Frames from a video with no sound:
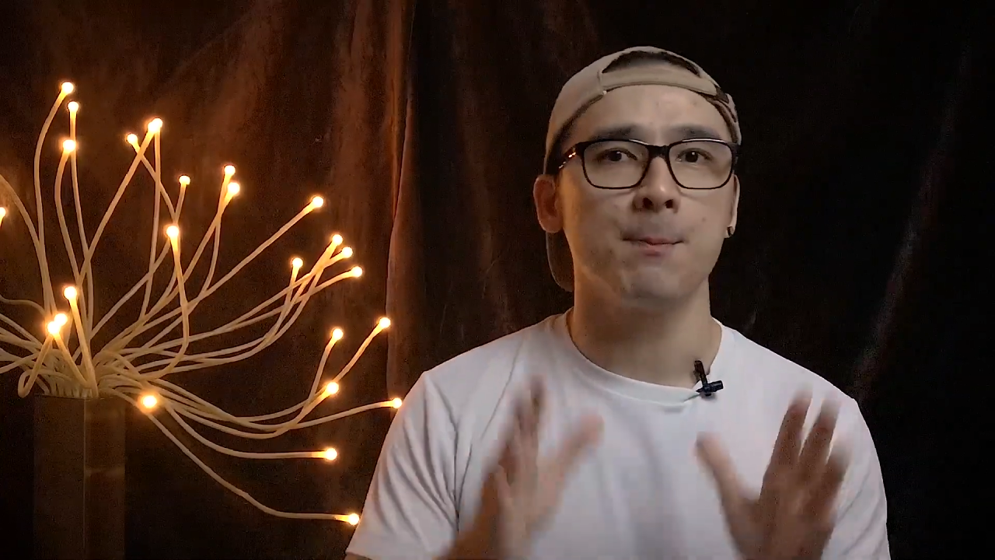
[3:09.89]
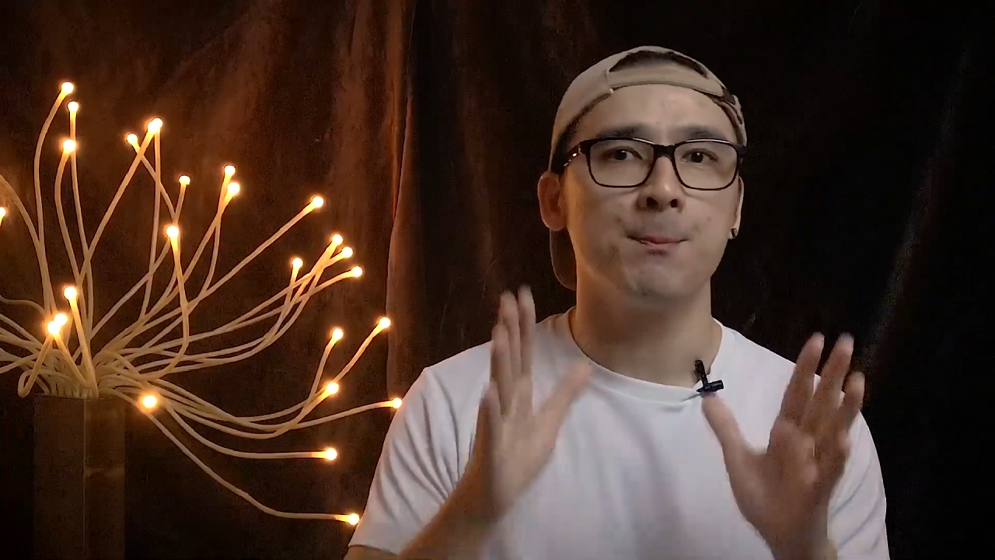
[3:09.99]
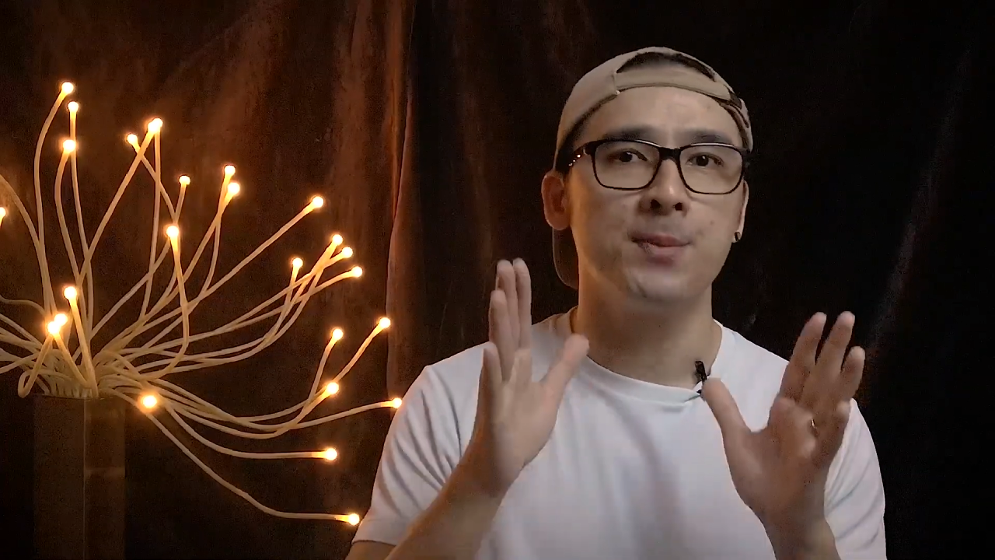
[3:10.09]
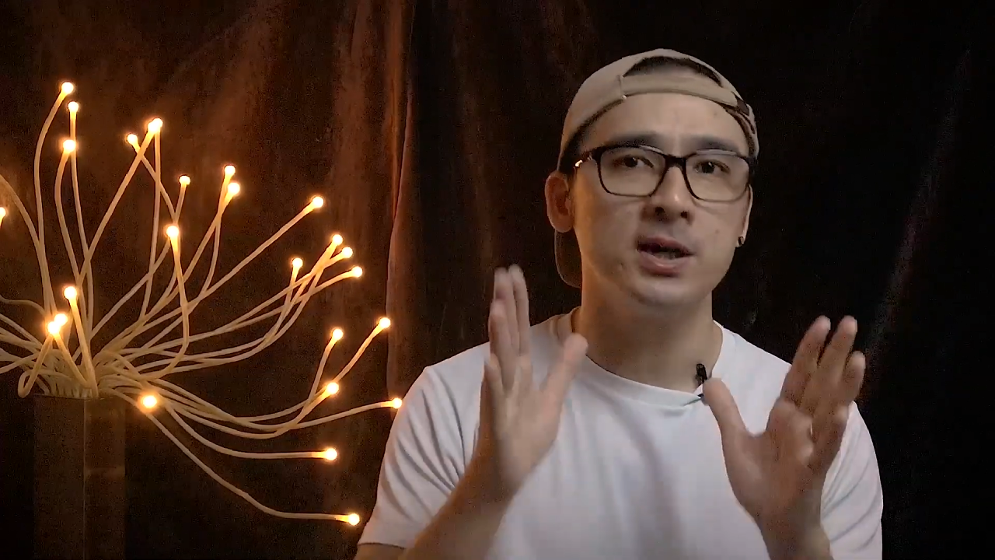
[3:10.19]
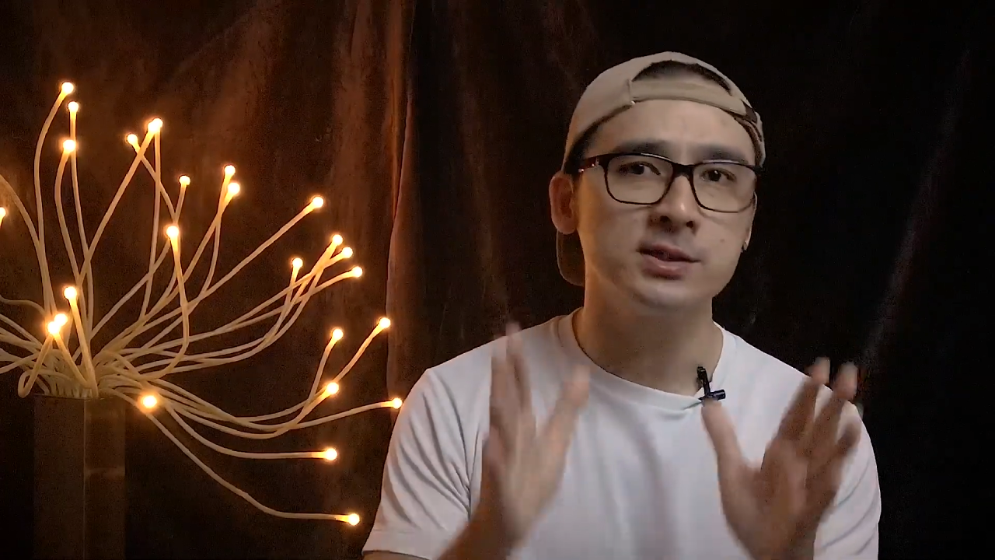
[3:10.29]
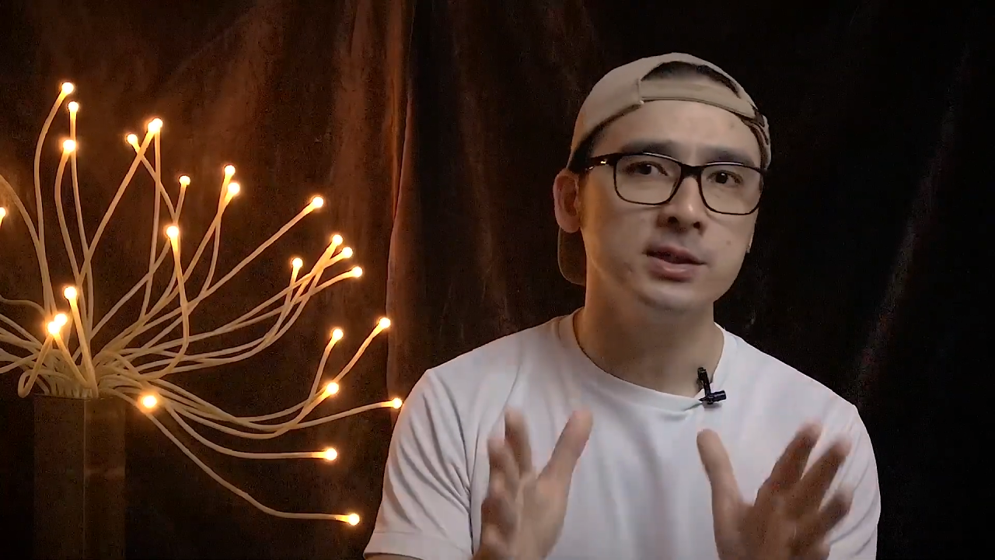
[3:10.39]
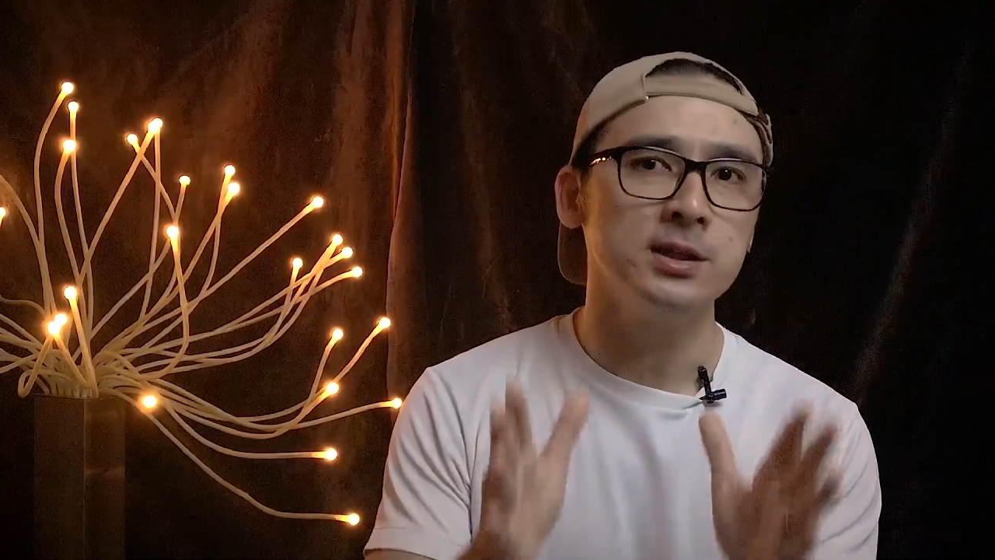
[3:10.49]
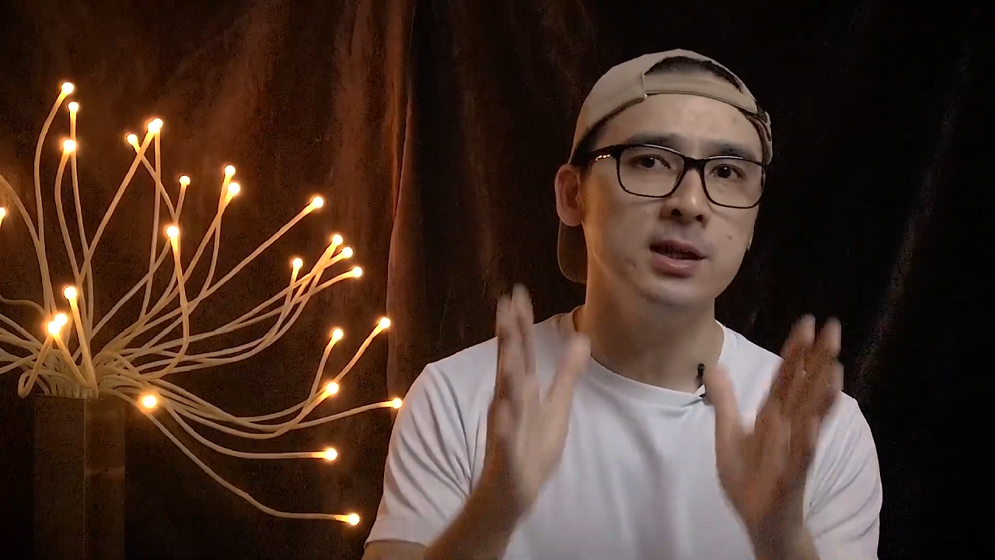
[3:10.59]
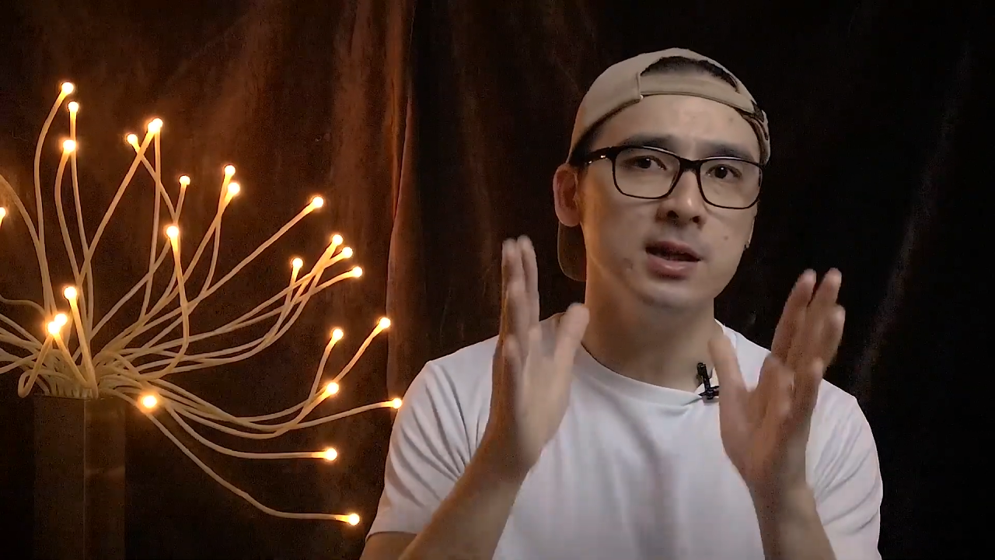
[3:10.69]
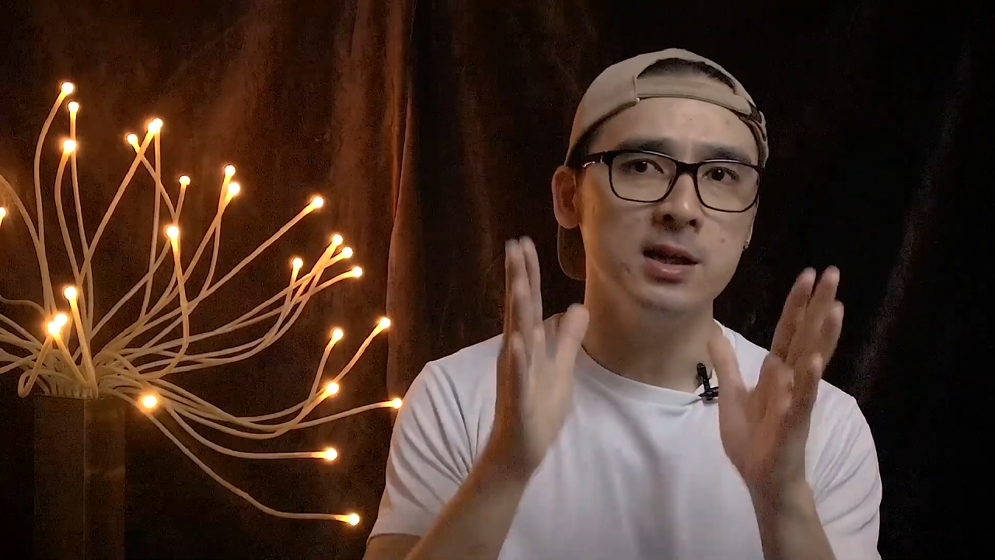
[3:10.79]

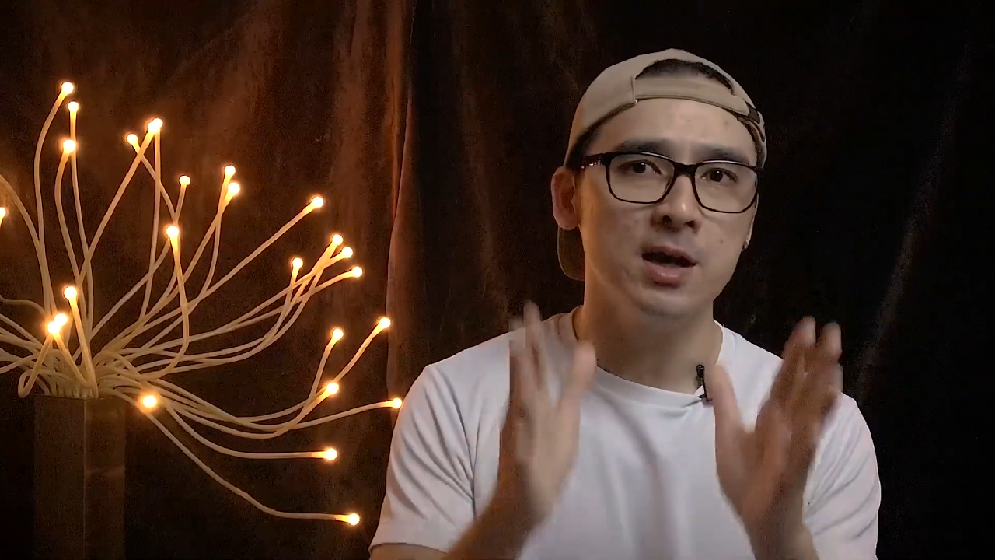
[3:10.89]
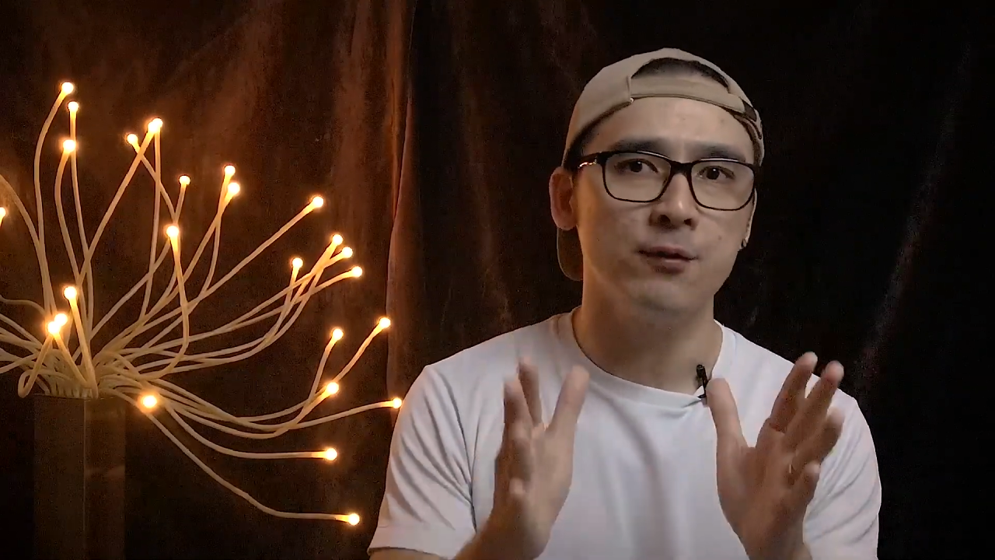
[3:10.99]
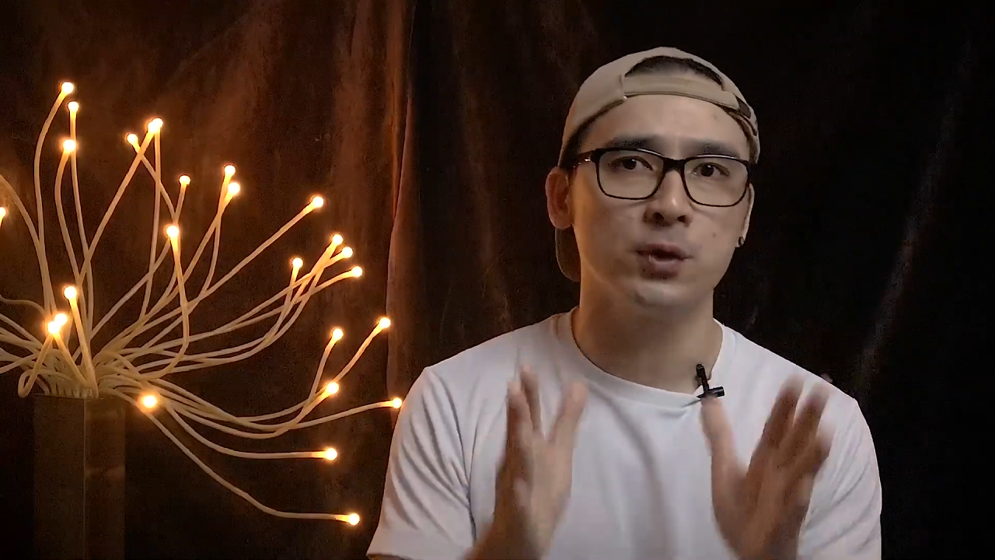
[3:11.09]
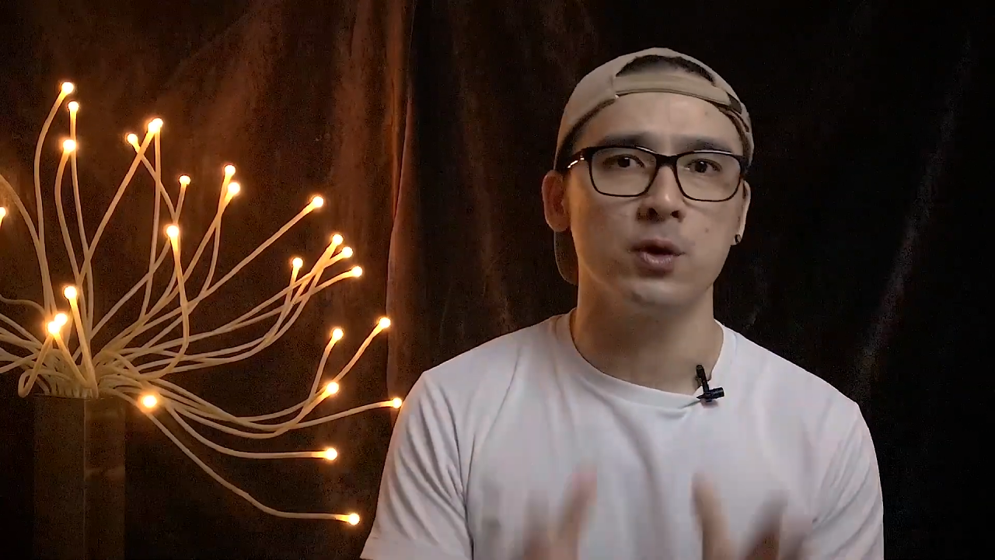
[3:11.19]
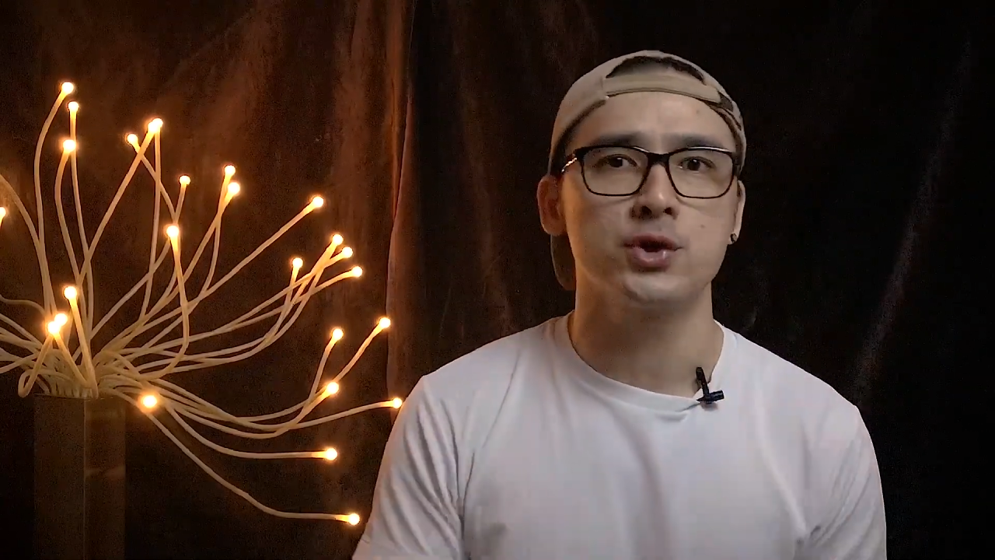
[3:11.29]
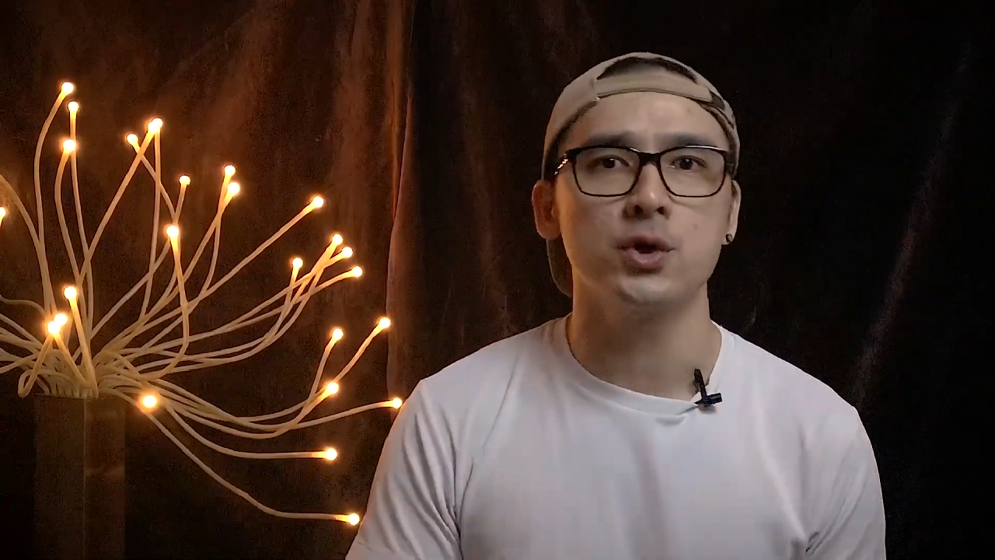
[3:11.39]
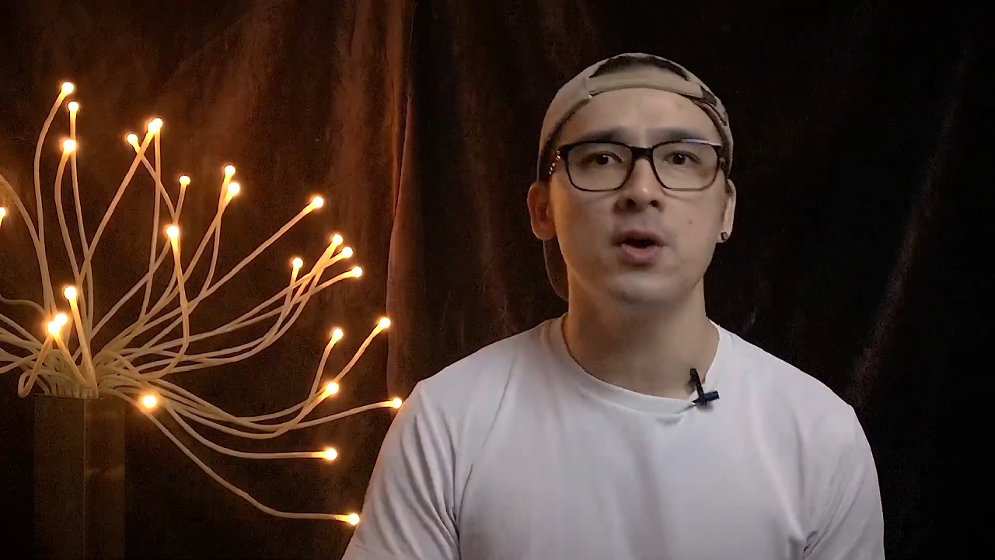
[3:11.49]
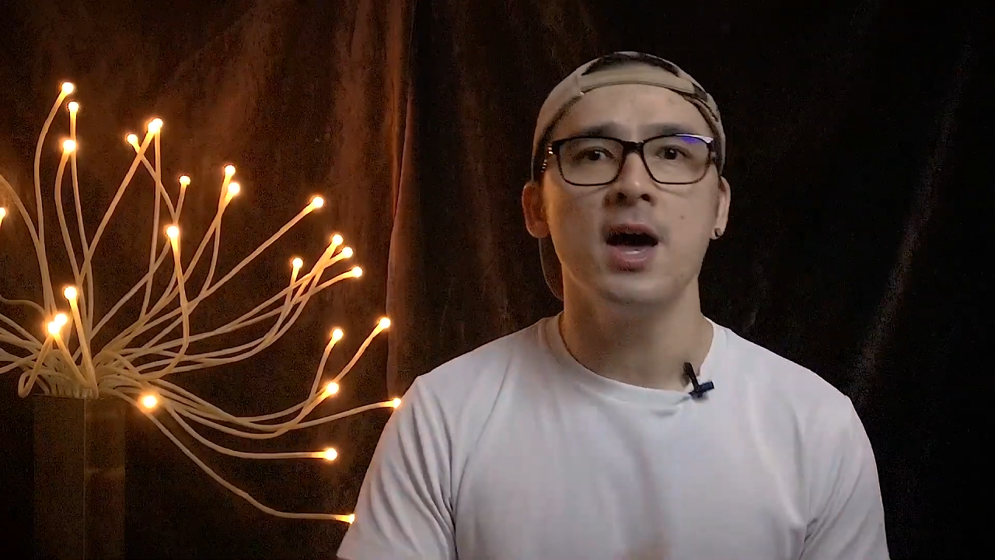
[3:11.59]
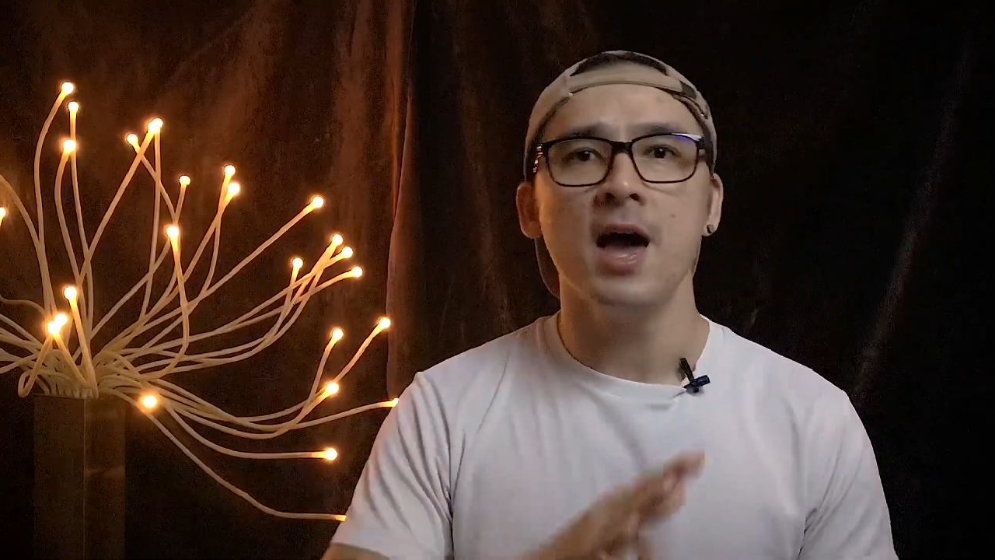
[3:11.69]
personally love to control